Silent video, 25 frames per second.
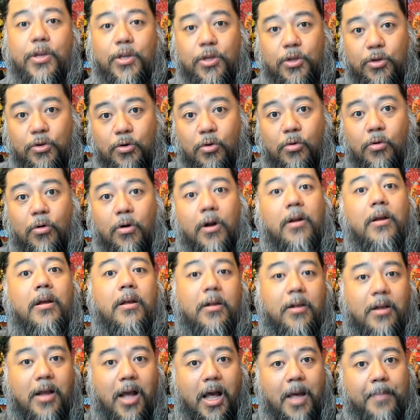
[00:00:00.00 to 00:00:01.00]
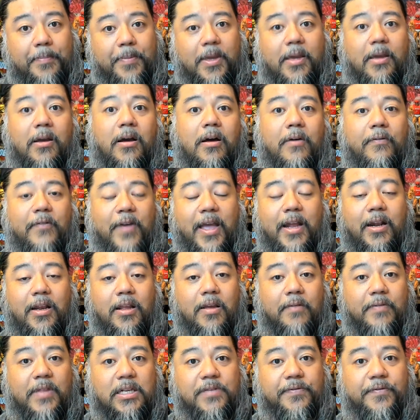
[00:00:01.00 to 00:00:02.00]
your copy of
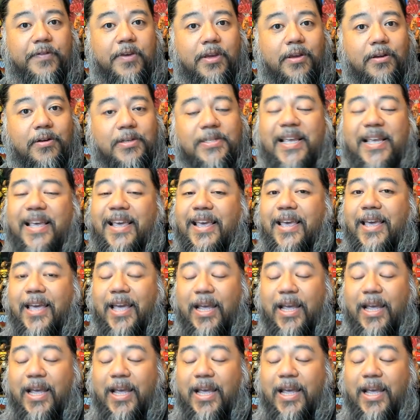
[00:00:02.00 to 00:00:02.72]
any of these figures.